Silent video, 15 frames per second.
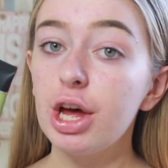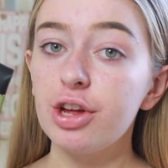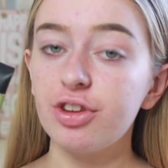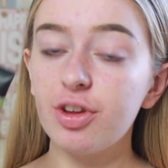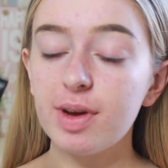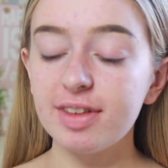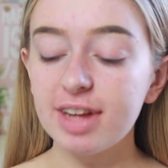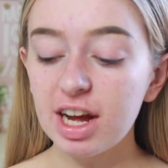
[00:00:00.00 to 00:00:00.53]

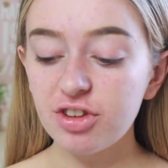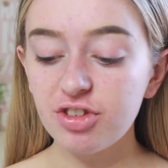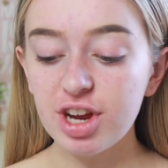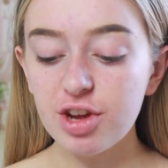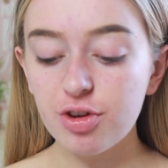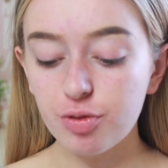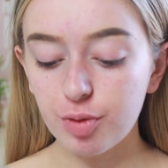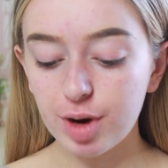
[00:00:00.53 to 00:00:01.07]
So it's
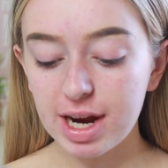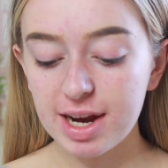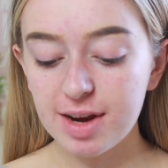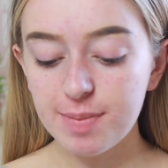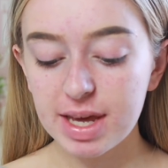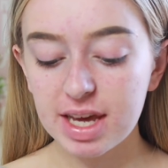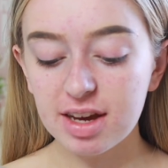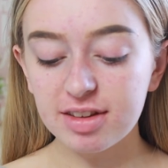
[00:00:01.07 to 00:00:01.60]
actually
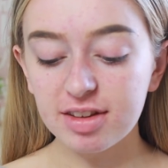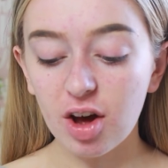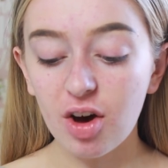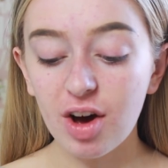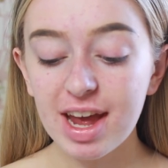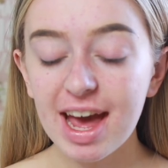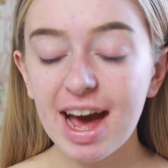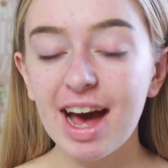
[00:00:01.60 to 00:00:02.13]
green because
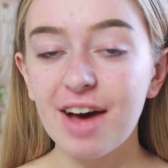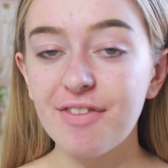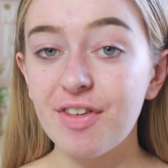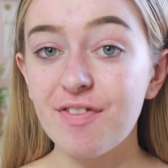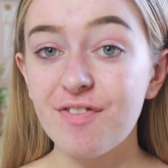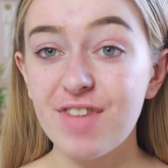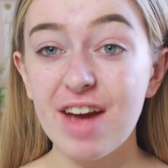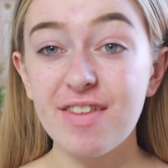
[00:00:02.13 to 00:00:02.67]
I
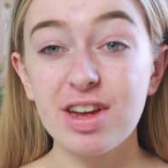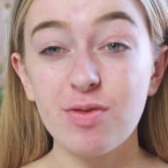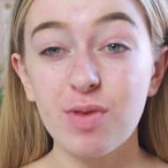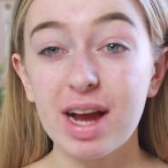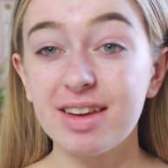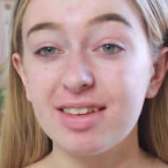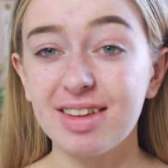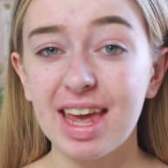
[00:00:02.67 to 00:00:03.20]
have very
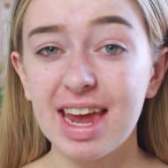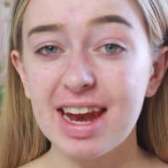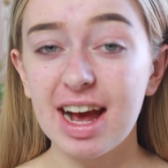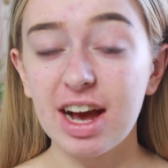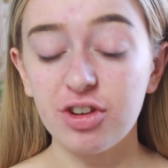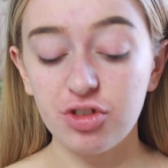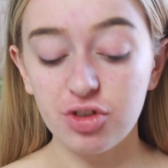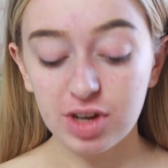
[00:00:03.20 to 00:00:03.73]
red skin,
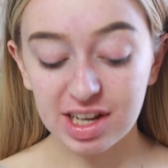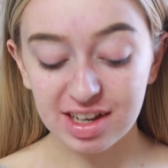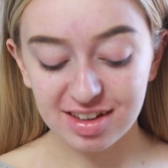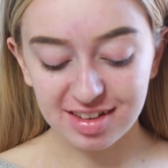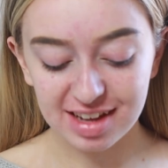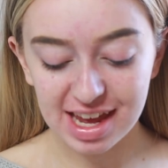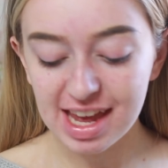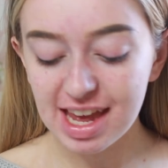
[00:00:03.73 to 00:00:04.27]
as you can
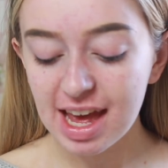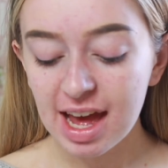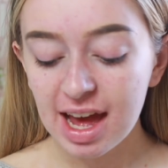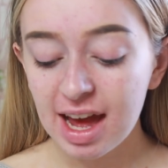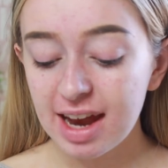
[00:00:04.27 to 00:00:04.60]
see.